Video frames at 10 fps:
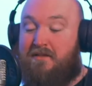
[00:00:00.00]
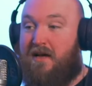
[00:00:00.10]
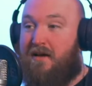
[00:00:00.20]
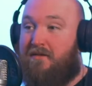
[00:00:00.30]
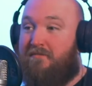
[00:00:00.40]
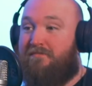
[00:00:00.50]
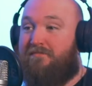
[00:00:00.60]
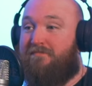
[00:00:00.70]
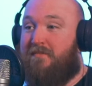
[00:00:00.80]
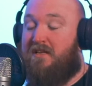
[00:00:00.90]
so yeah,
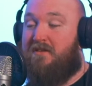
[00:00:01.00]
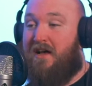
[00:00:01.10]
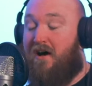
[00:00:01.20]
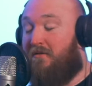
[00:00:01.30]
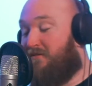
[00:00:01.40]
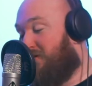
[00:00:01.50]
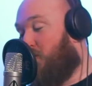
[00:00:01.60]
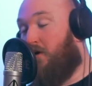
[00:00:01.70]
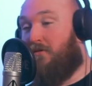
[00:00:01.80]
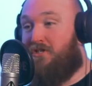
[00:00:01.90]

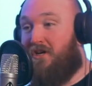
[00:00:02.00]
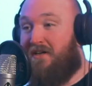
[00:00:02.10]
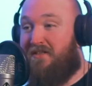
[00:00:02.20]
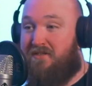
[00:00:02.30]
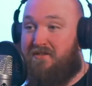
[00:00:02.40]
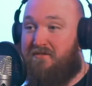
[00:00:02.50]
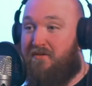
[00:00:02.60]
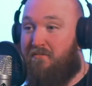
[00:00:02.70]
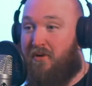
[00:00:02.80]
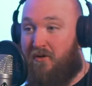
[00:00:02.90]
oil giants
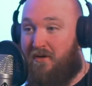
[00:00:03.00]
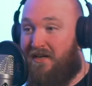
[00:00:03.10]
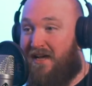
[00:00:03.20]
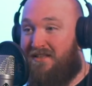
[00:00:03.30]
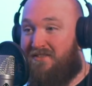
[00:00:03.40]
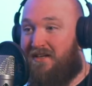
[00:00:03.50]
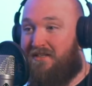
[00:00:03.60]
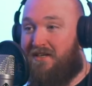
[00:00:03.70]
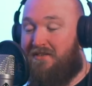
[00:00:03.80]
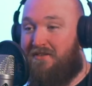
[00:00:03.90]
are employing hand
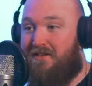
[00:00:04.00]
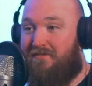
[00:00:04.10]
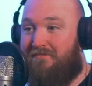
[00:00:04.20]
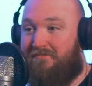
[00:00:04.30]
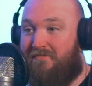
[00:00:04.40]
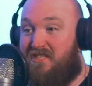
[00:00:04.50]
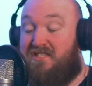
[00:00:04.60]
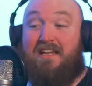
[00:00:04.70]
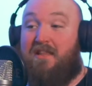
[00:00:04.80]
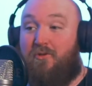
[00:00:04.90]
sanitizers now. Yeah. And
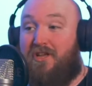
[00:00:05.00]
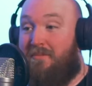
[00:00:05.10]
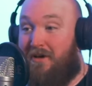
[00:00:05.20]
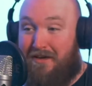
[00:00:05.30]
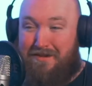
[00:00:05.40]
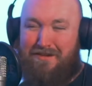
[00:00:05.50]
selling them on eBay.